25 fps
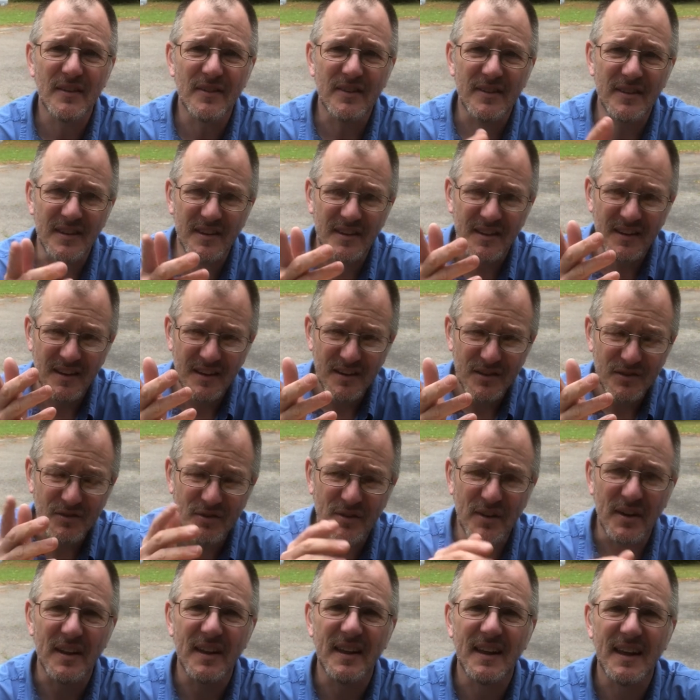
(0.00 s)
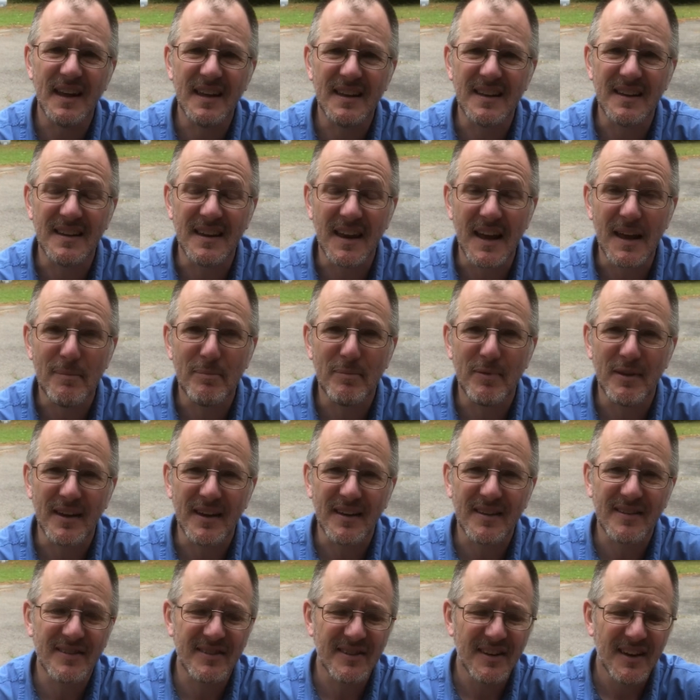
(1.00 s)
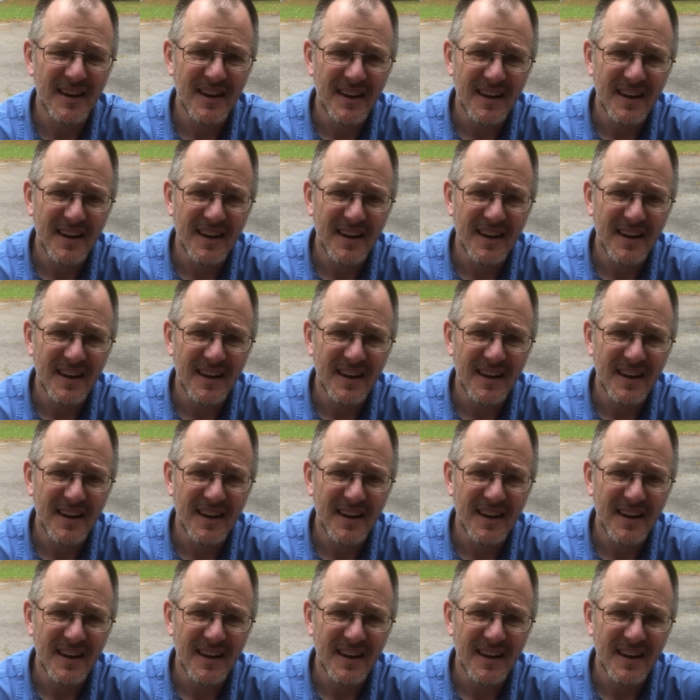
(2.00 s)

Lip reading: the trailhead in Apex.